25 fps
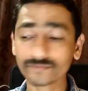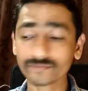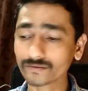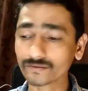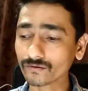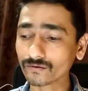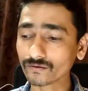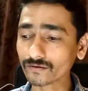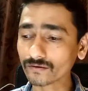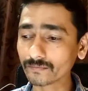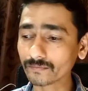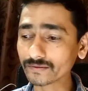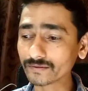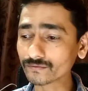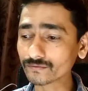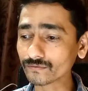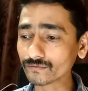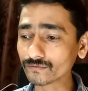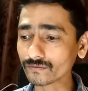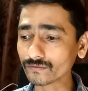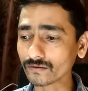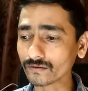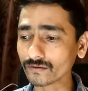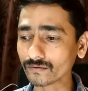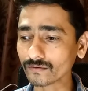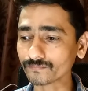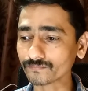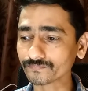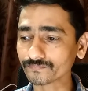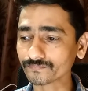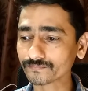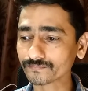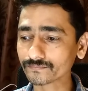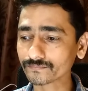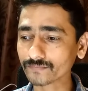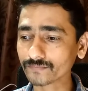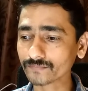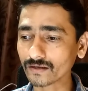Now coming to
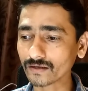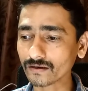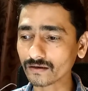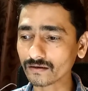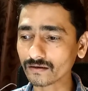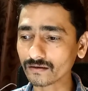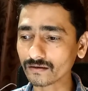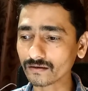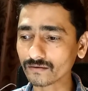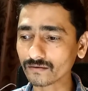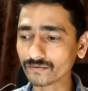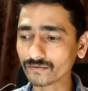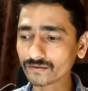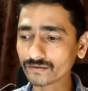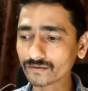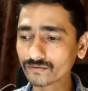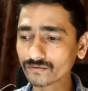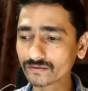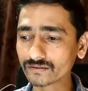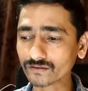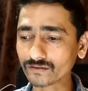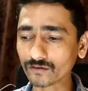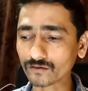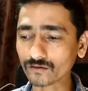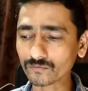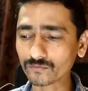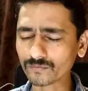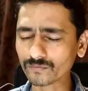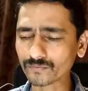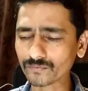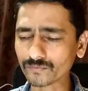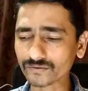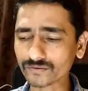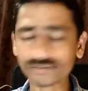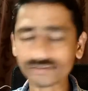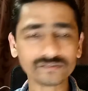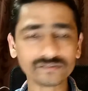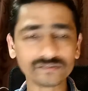what you call the normal
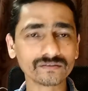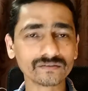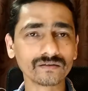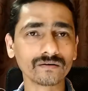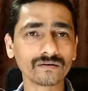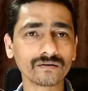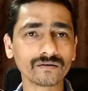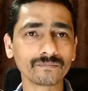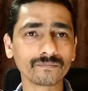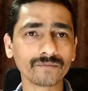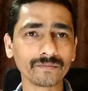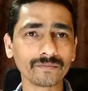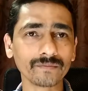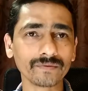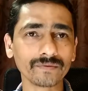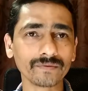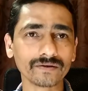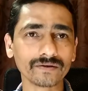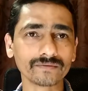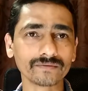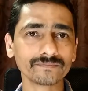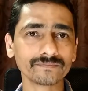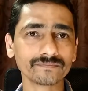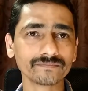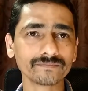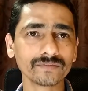process paper.